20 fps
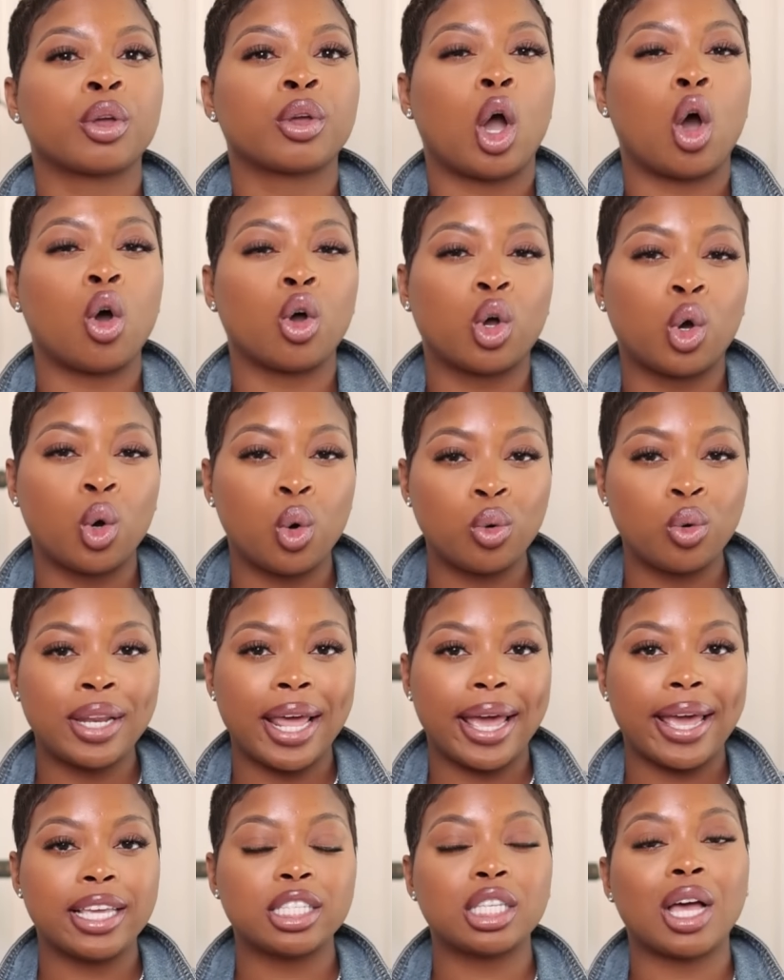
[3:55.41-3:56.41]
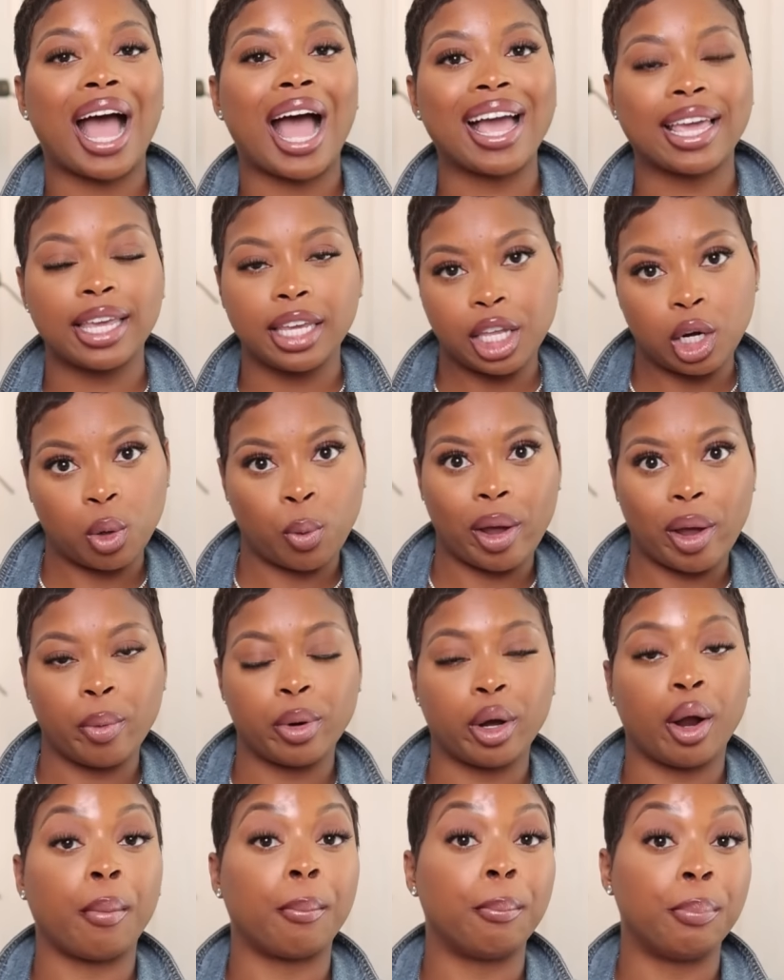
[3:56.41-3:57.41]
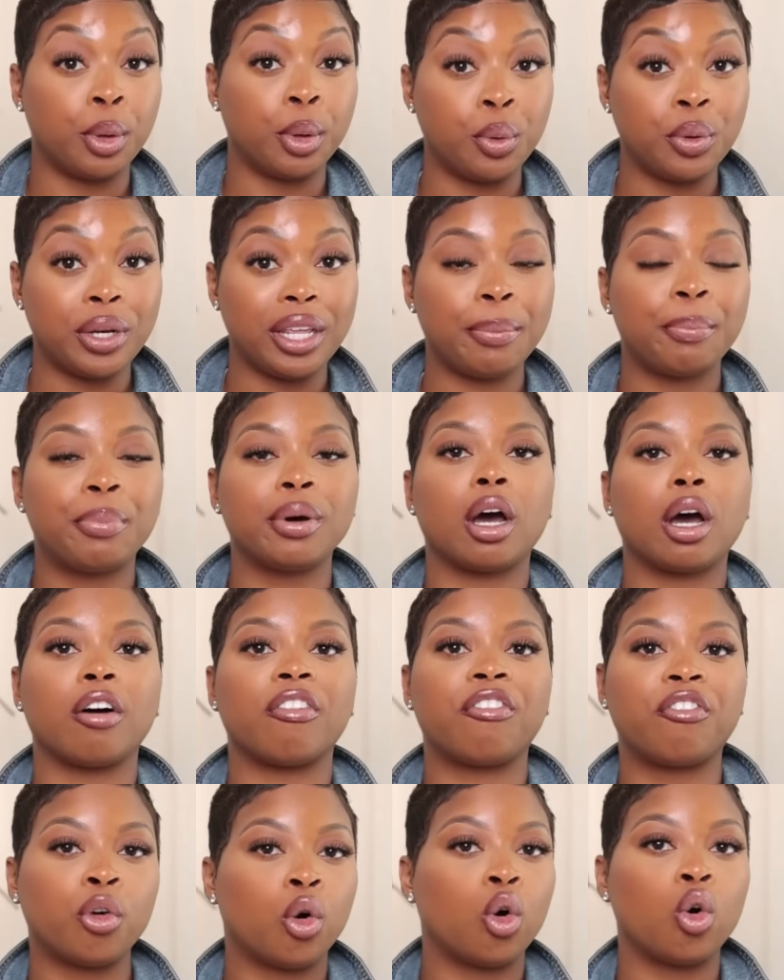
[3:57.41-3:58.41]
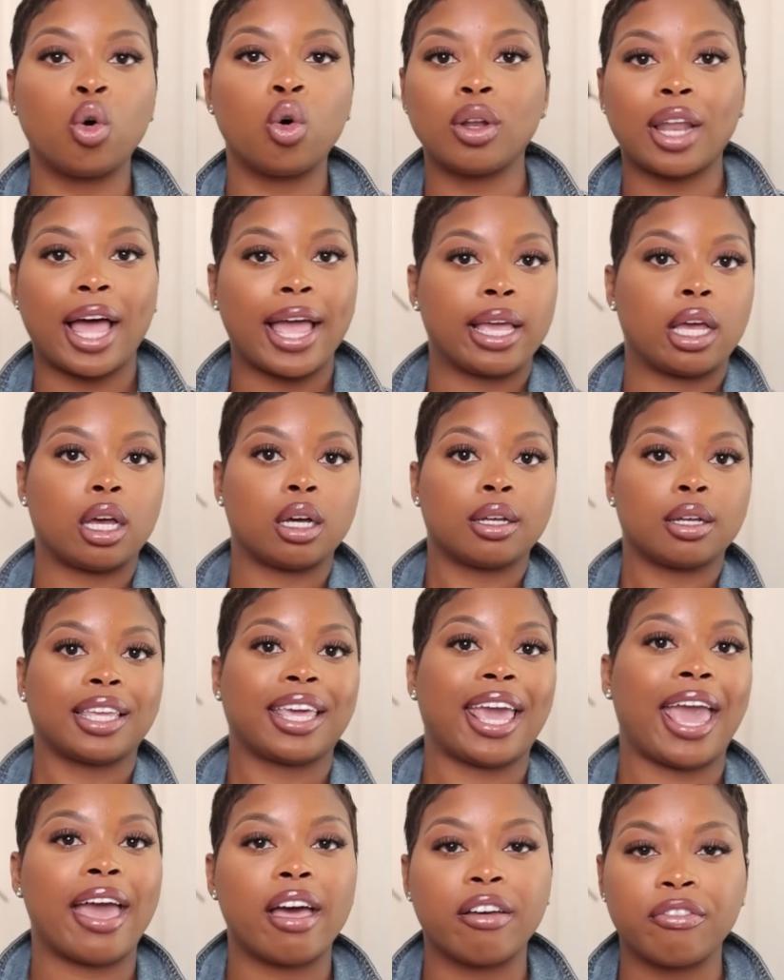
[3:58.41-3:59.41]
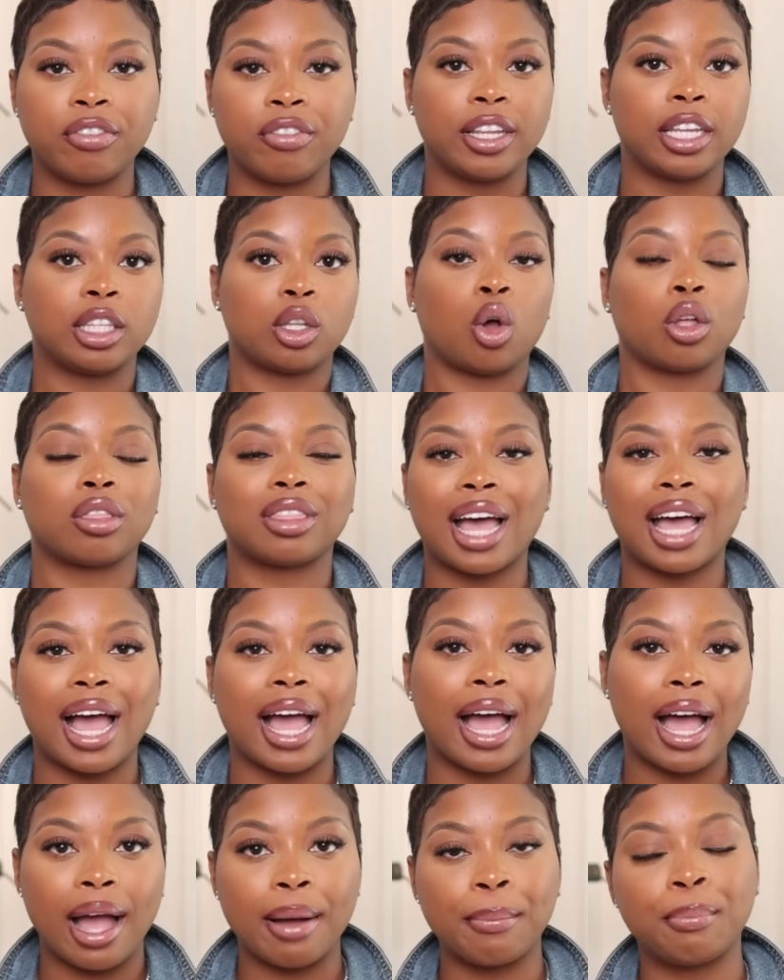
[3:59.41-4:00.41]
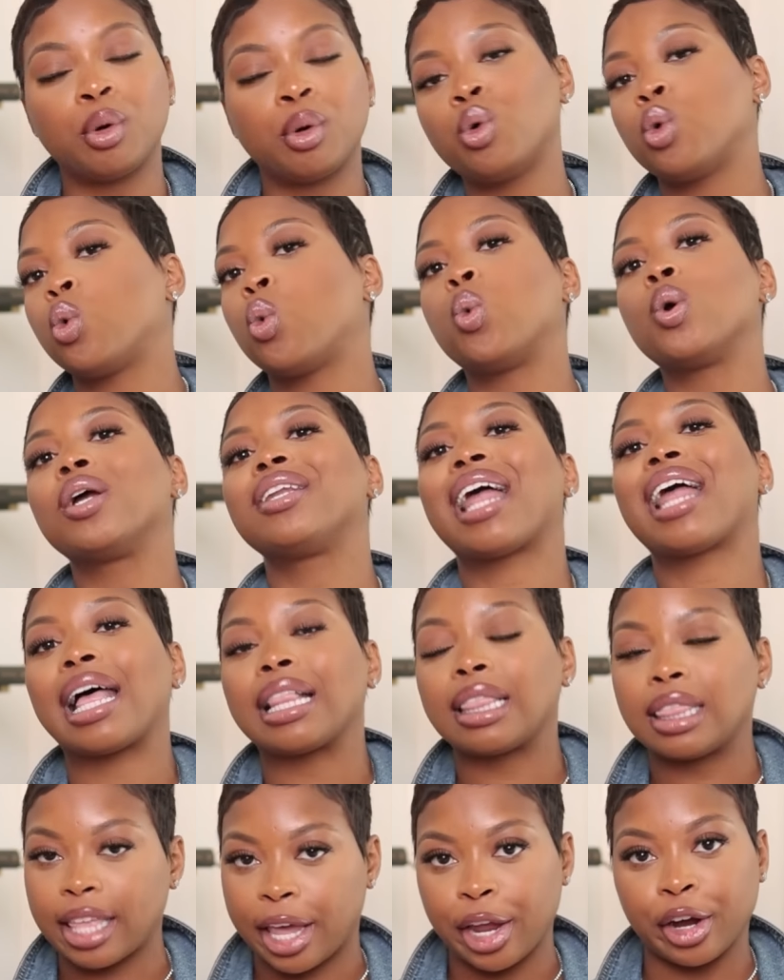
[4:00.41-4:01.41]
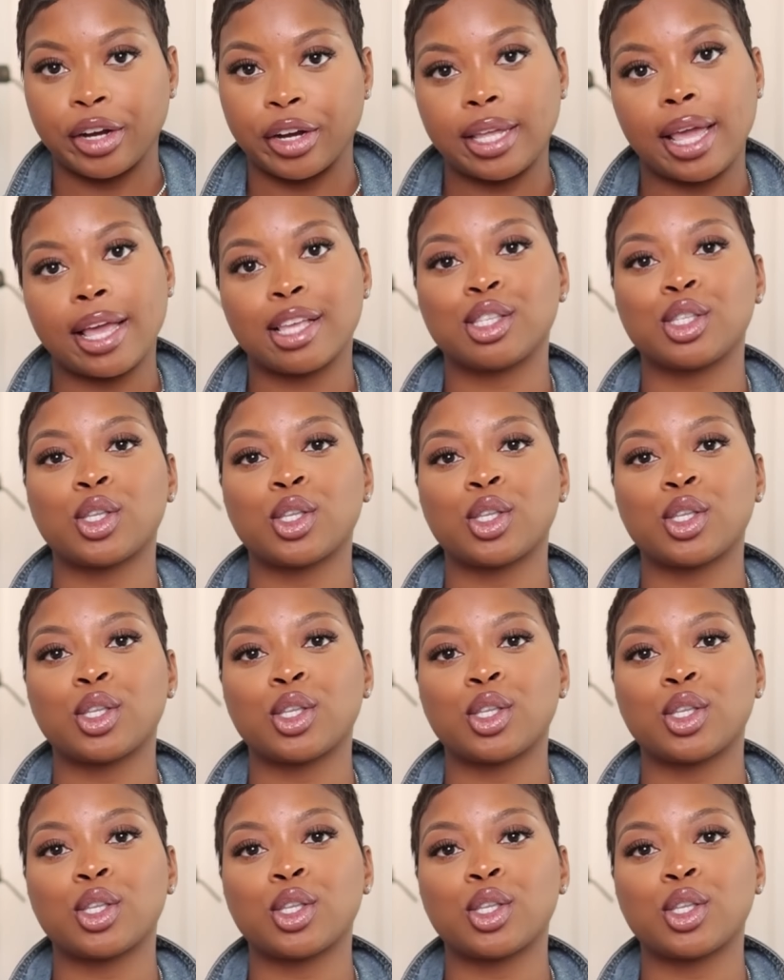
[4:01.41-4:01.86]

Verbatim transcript: on cool days, I can get away with a booty, but a full like calf length or thigh high boot, we're not there yet.